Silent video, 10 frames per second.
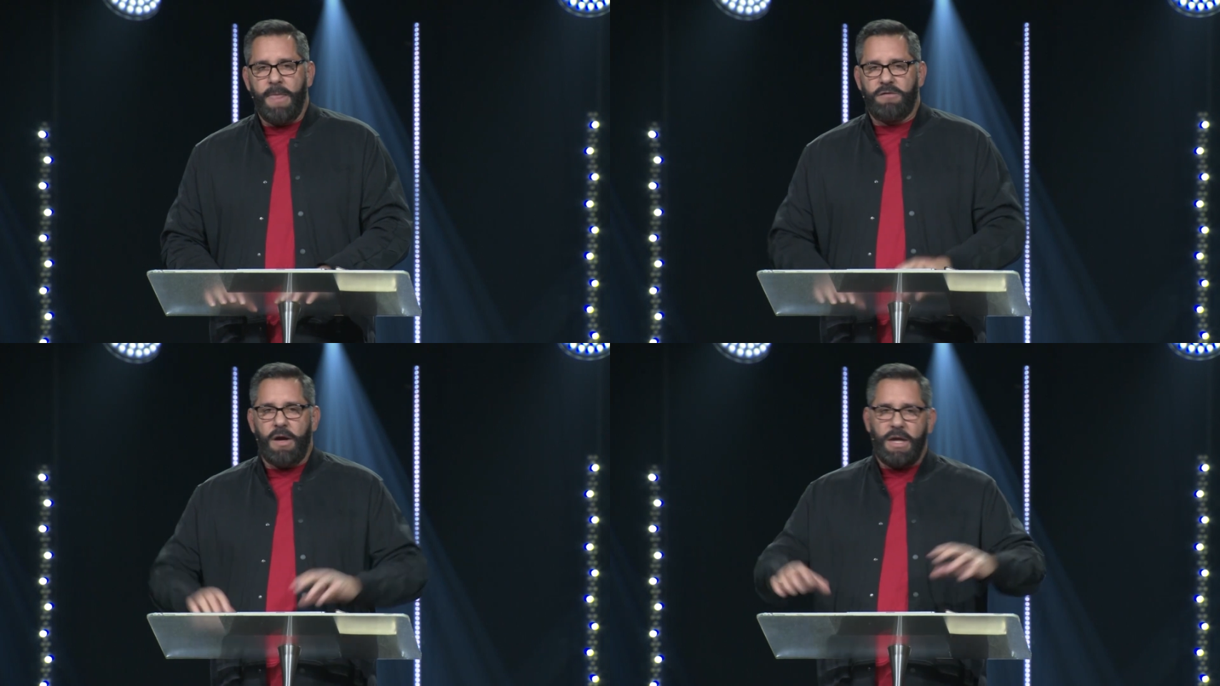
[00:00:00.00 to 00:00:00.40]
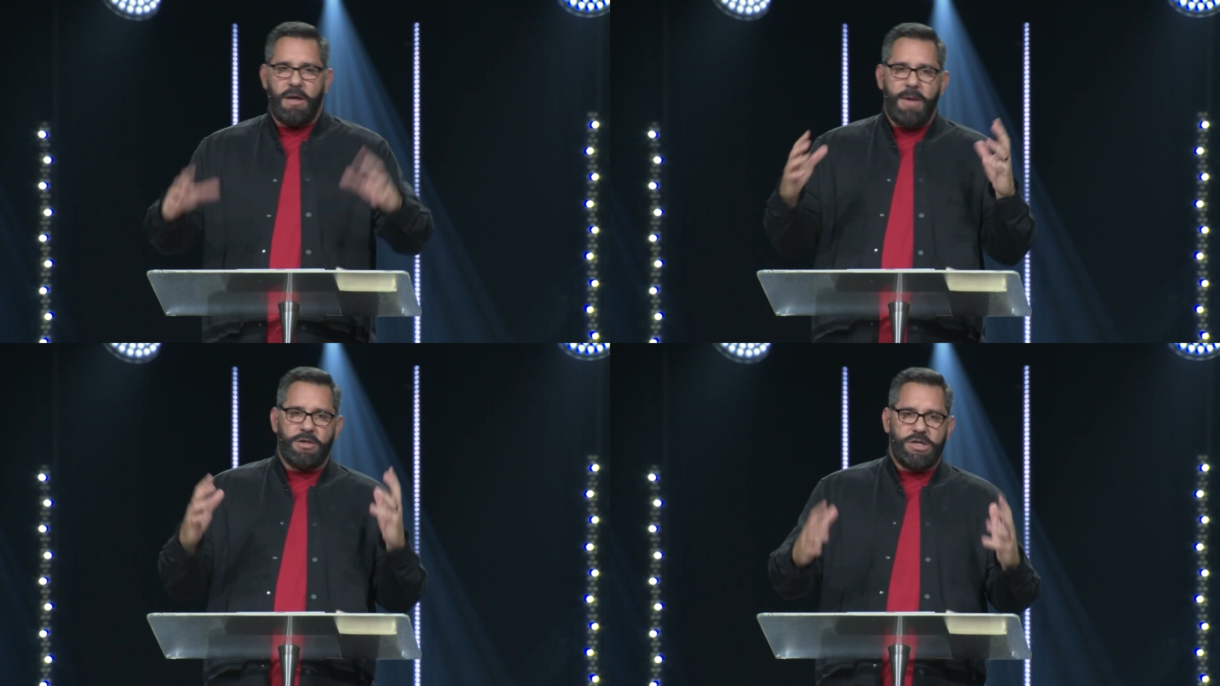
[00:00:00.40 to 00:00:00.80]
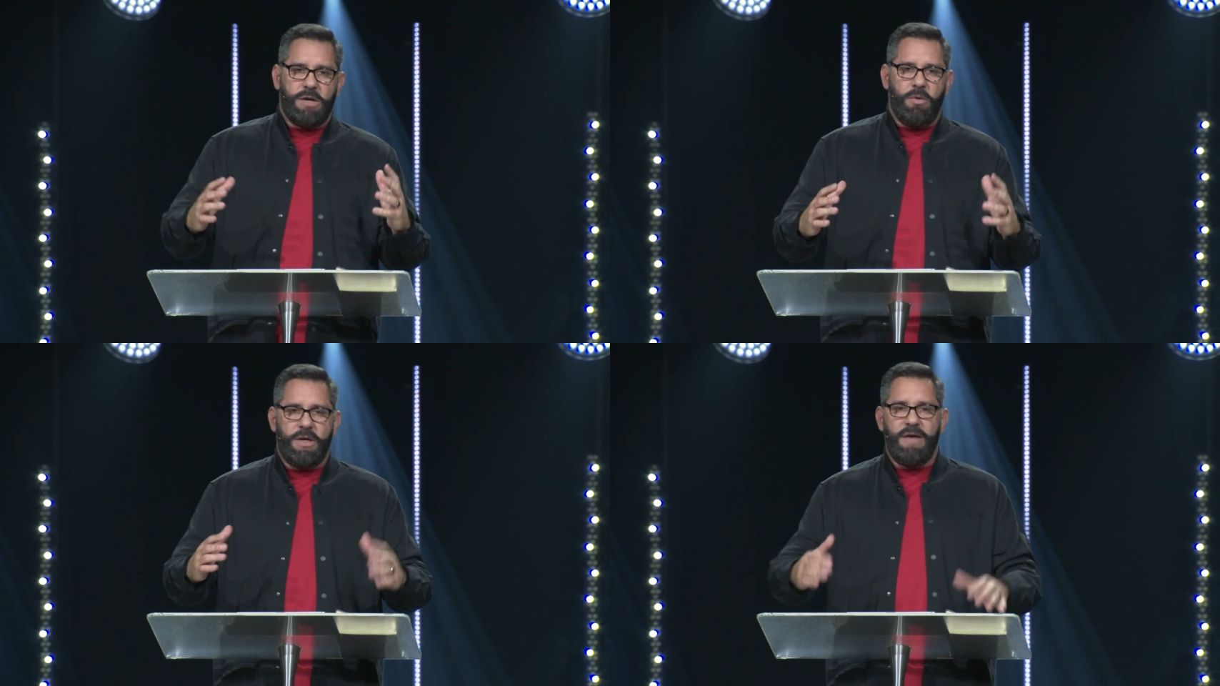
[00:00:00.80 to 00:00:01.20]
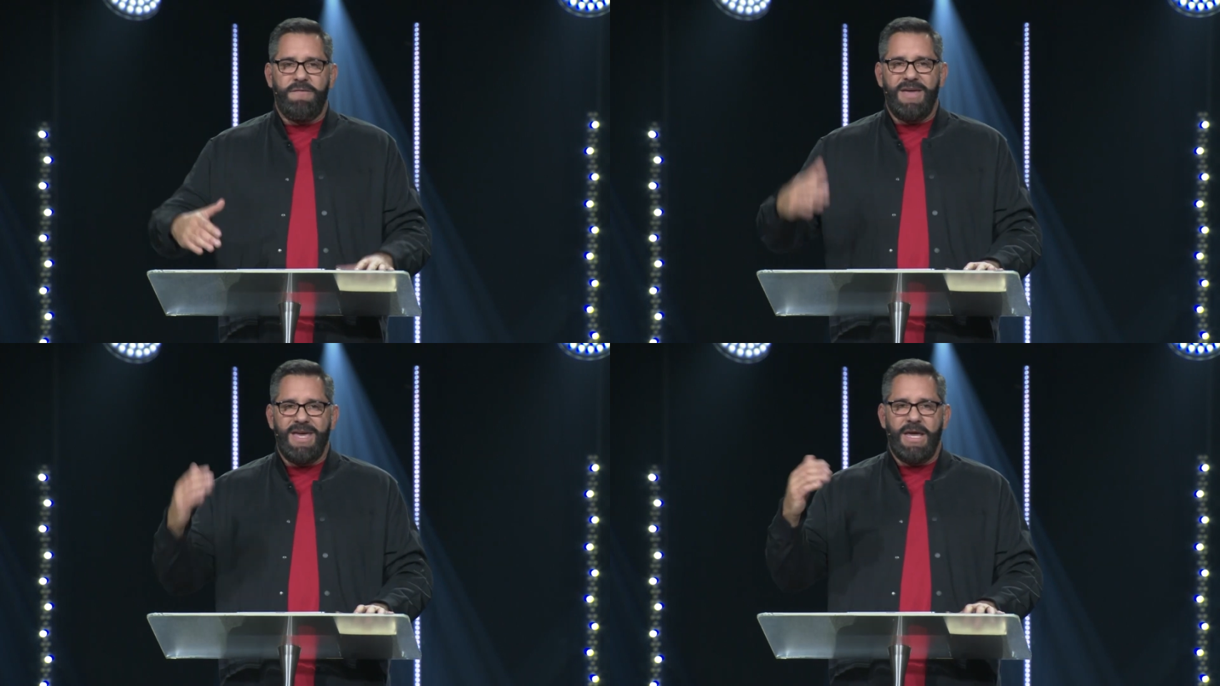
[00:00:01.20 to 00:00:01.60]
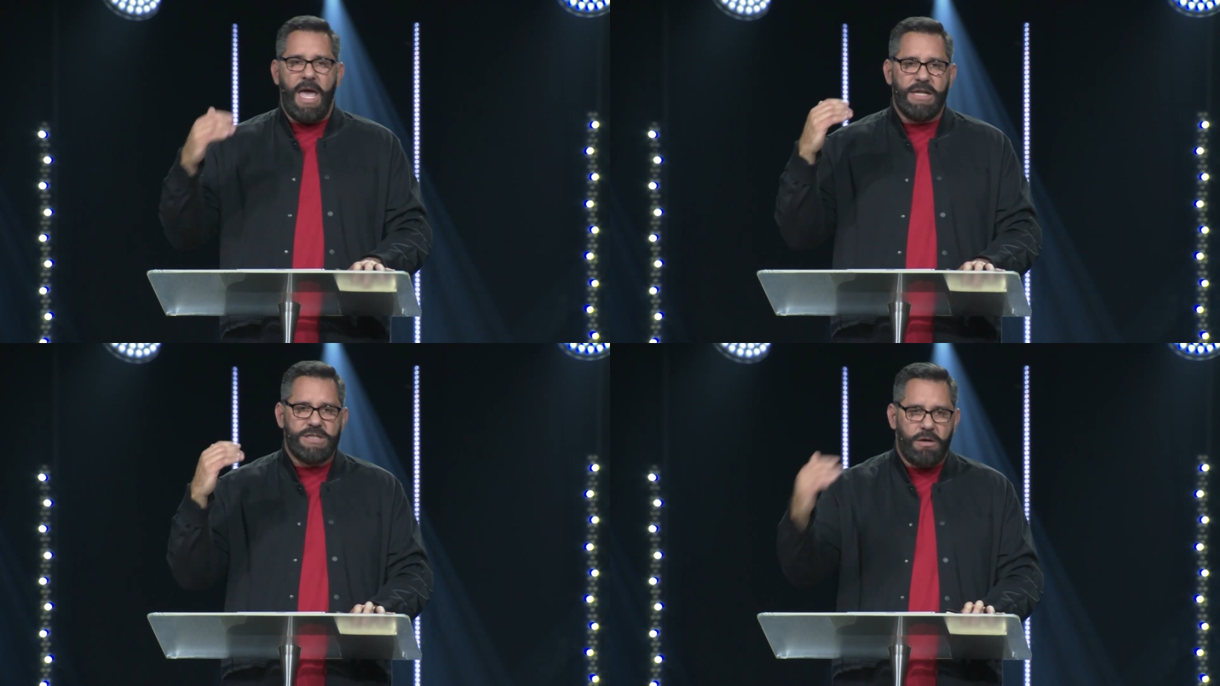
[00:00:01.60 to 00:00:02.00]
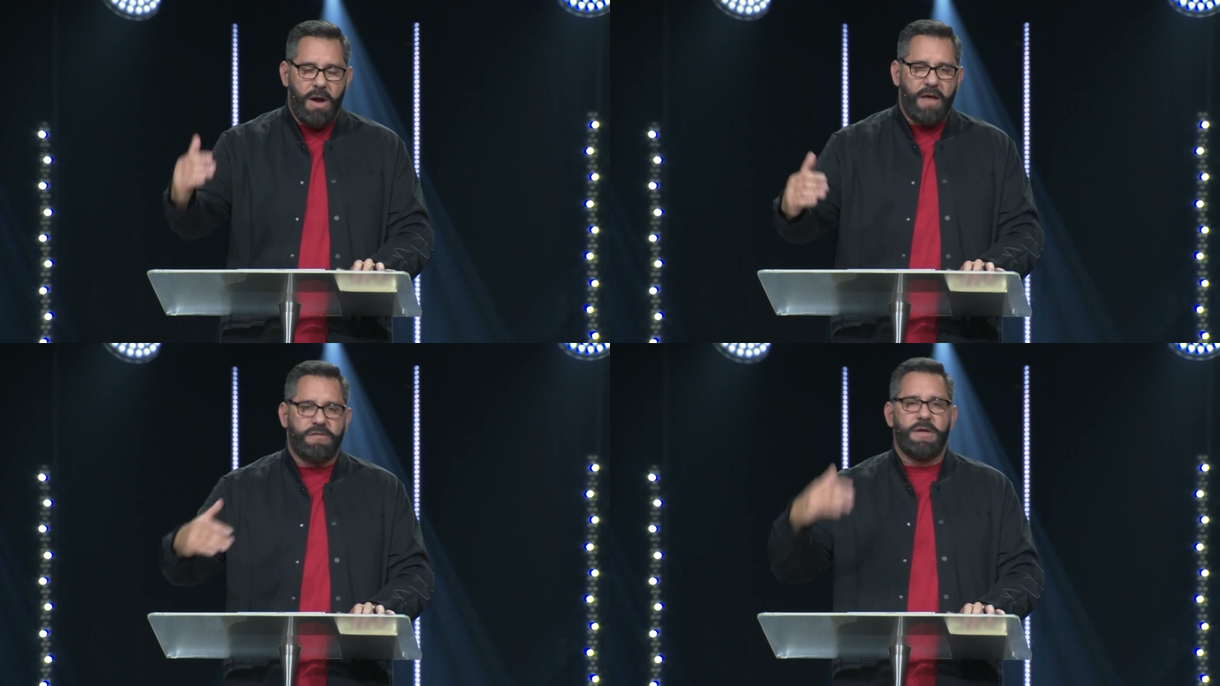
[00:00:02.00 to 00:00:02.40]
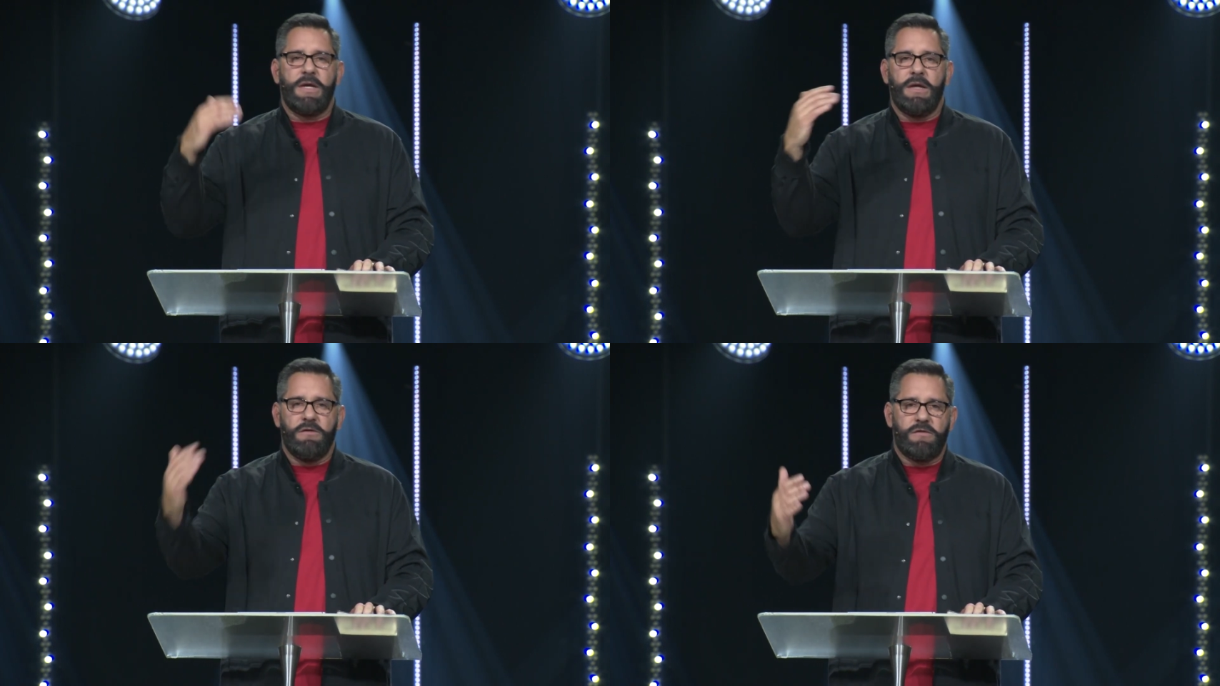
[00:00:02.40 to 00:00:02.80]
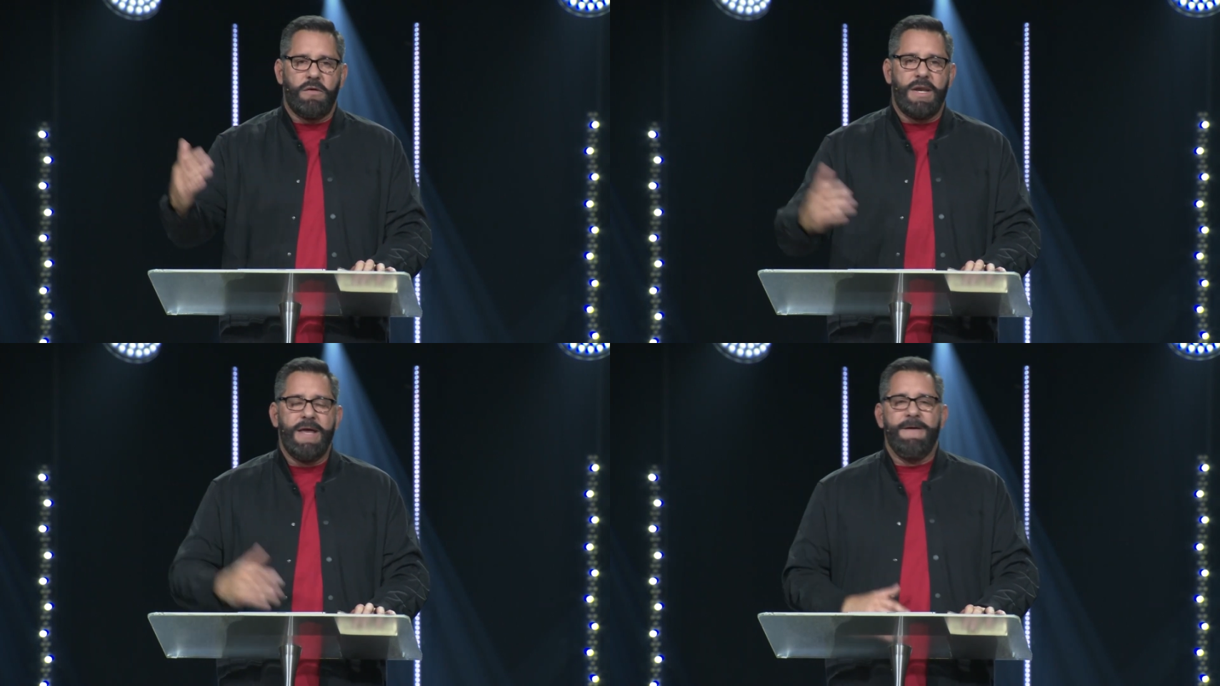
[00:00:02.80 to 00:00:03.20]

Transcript: talking about charitable giving and generosity and so on.